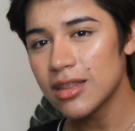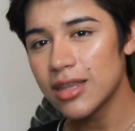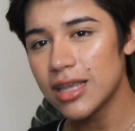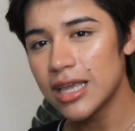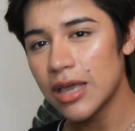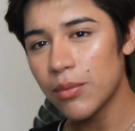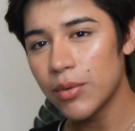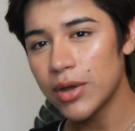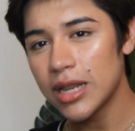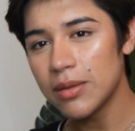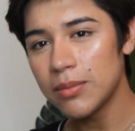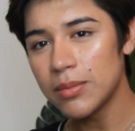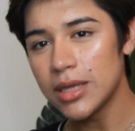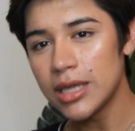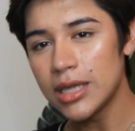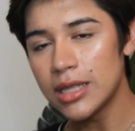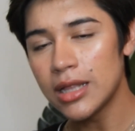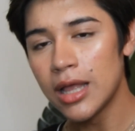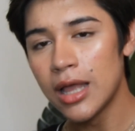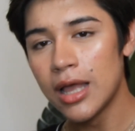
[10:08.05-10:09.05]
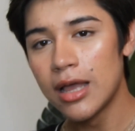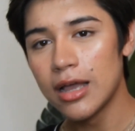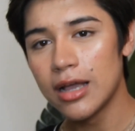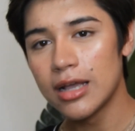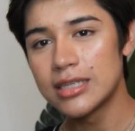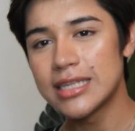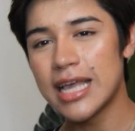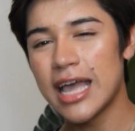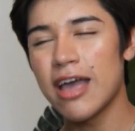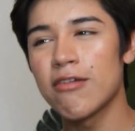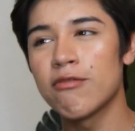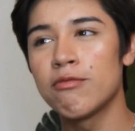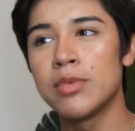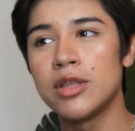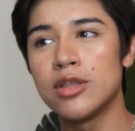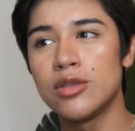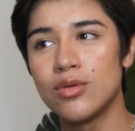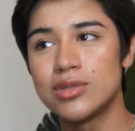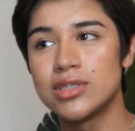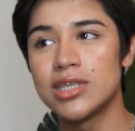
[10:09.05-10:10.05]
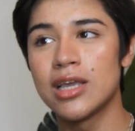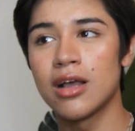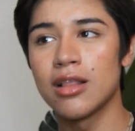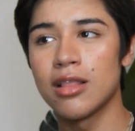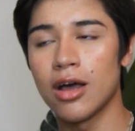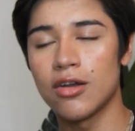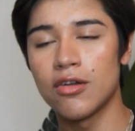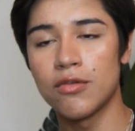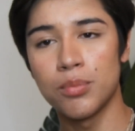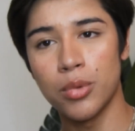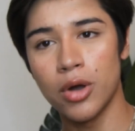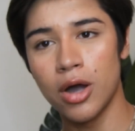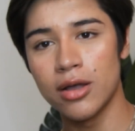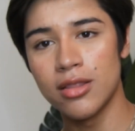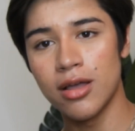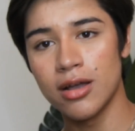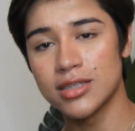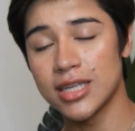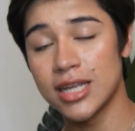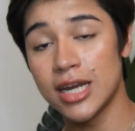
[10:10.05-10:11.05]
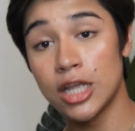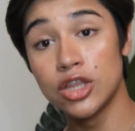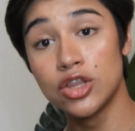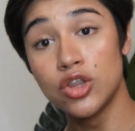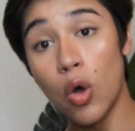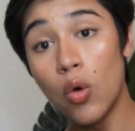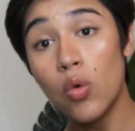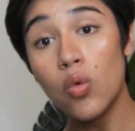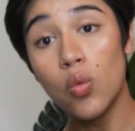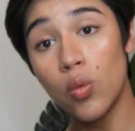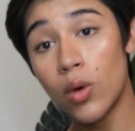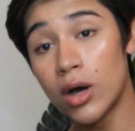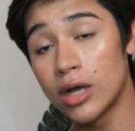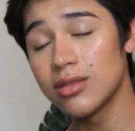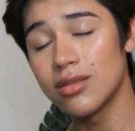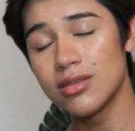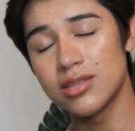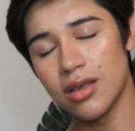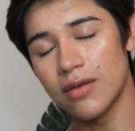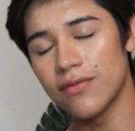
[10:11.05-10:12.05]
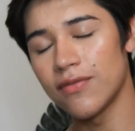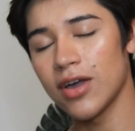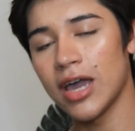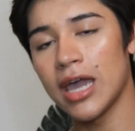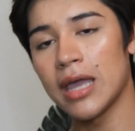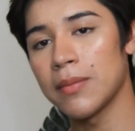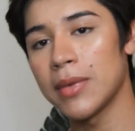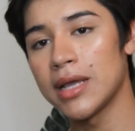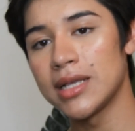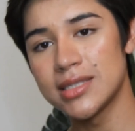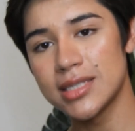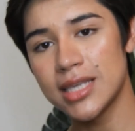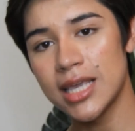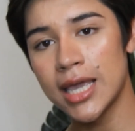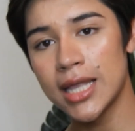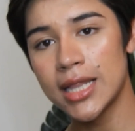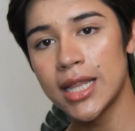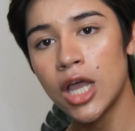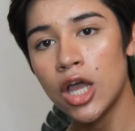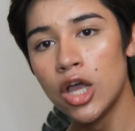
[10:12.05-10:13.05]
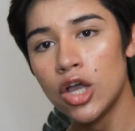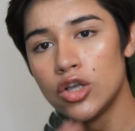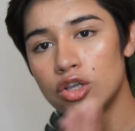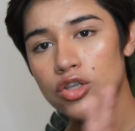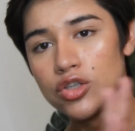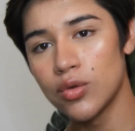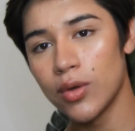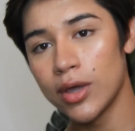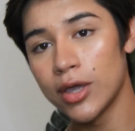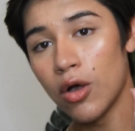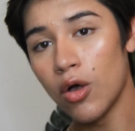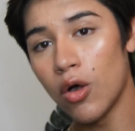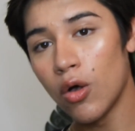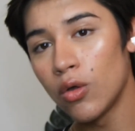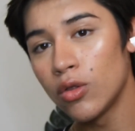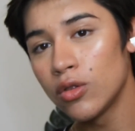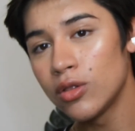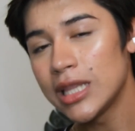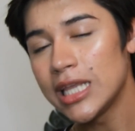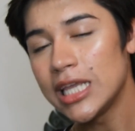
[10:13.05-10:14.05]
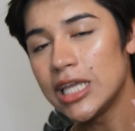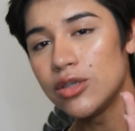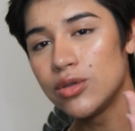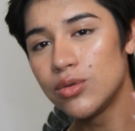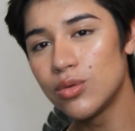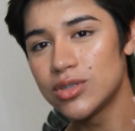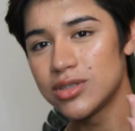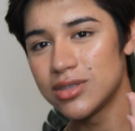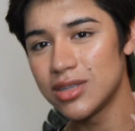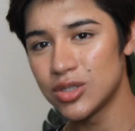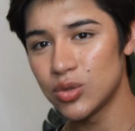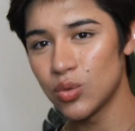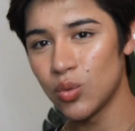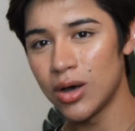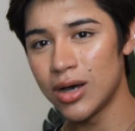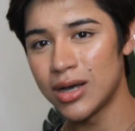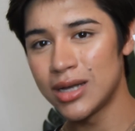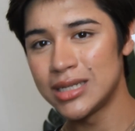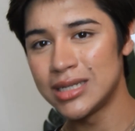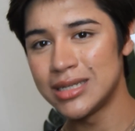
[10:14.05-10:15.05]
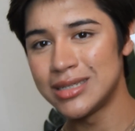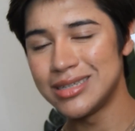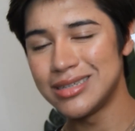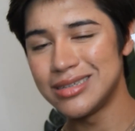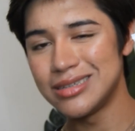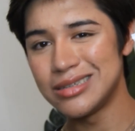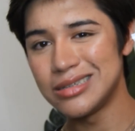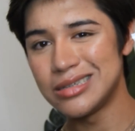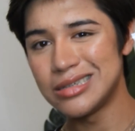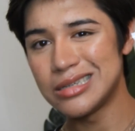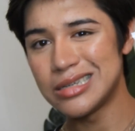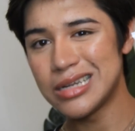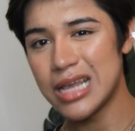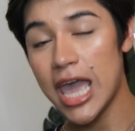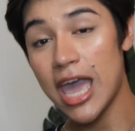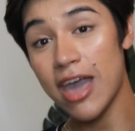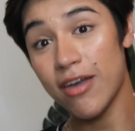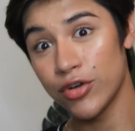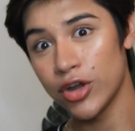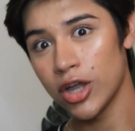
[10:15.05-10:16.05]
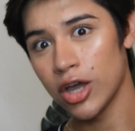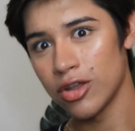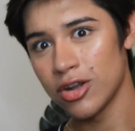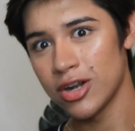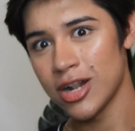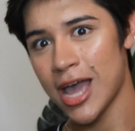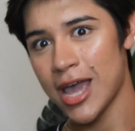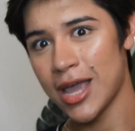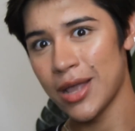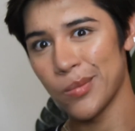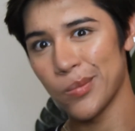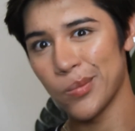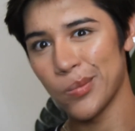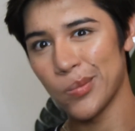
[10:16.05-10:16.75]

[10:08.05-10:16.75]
You get what I mean? Because I have been using a lot of products and I don't want to suffocate my skin, so I only use this one every other night.